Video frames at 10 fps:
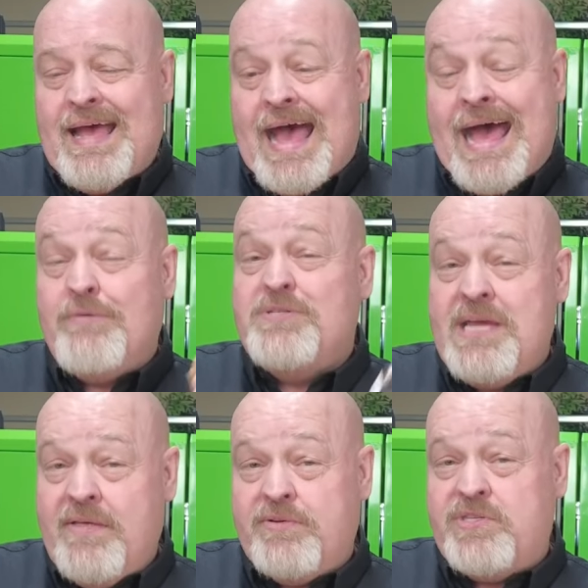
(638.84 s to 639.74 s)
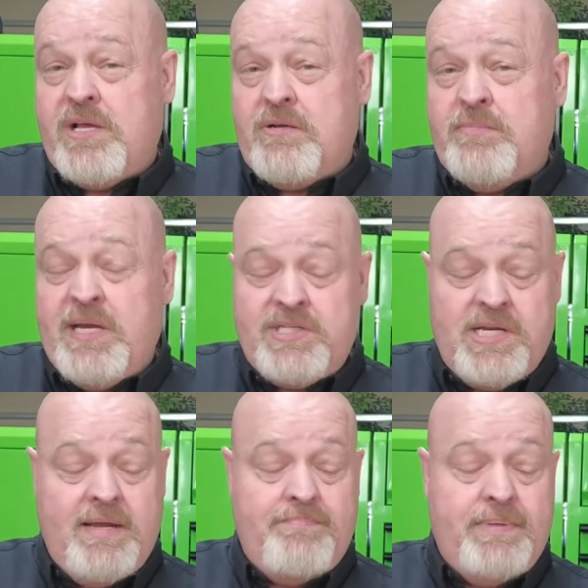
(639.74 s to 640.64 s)
I don't see how they're selling them that
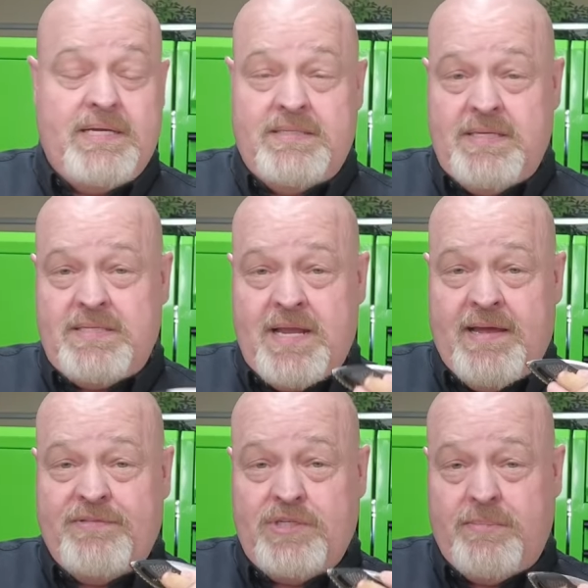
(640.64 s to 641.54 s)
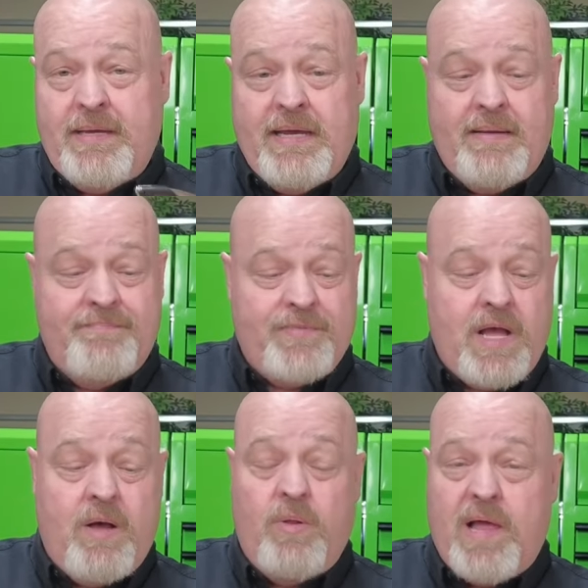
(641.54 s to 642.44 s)
cheap, because this knife should be
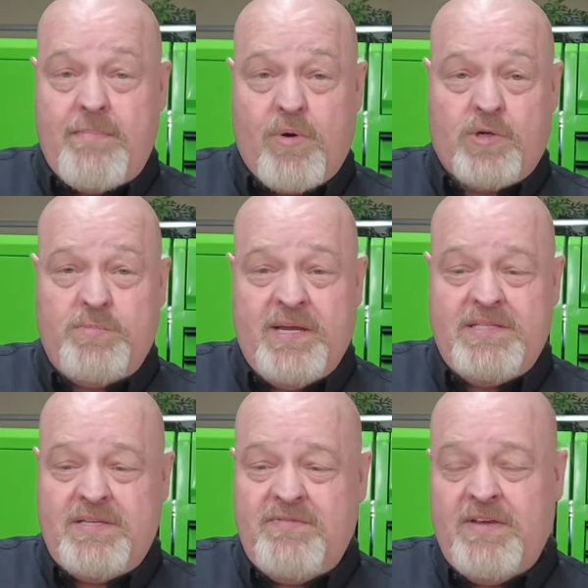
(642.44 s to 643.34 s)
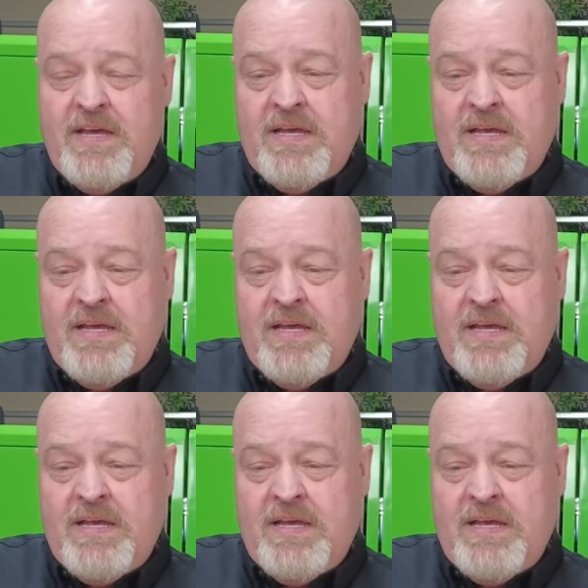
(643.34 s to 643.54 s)
a whole lot more expensive.